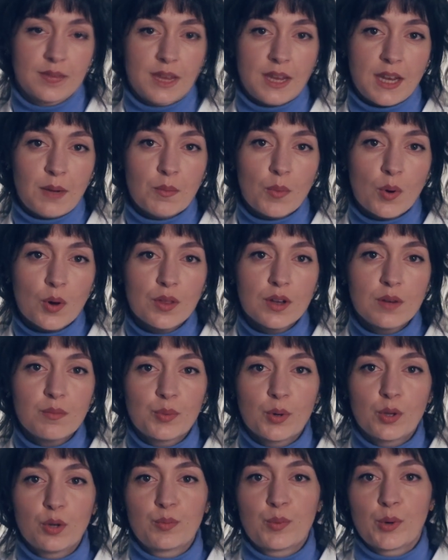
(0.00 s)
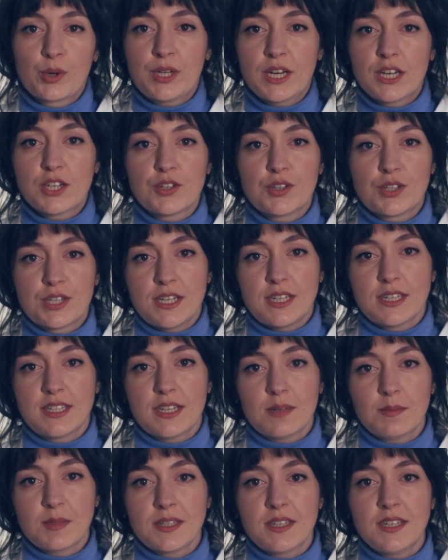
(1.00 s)
In modern product protection
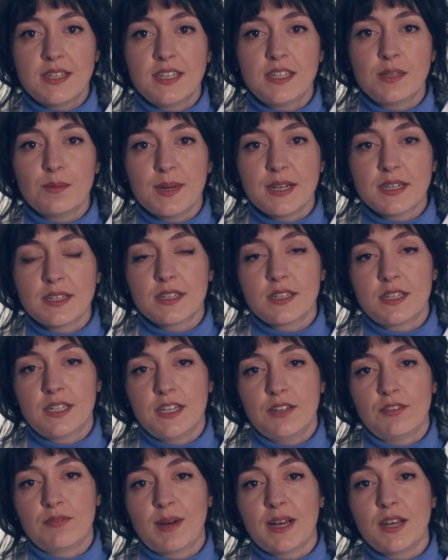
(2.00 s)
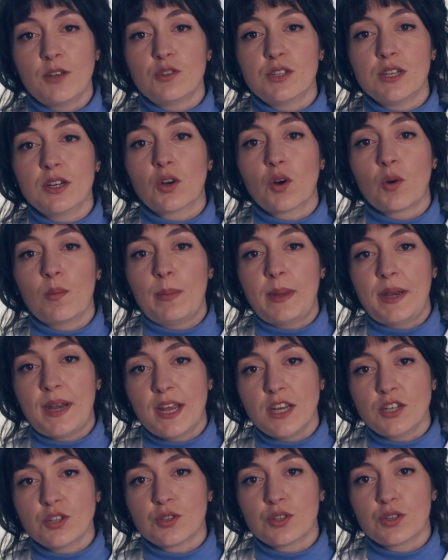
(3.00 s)
systems, this is best achieved by using
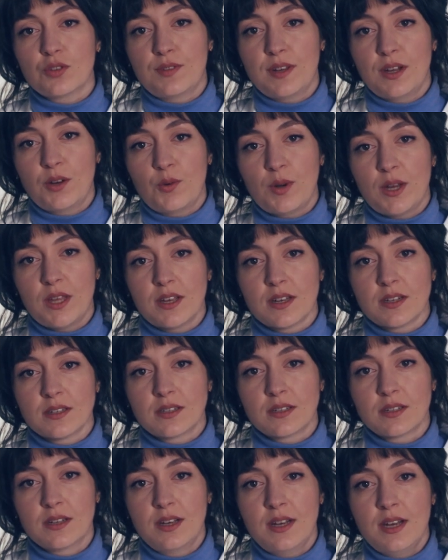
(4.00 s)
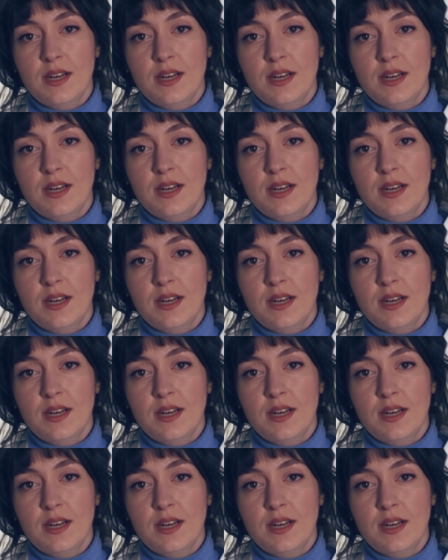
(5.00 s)
combinations of ingredients,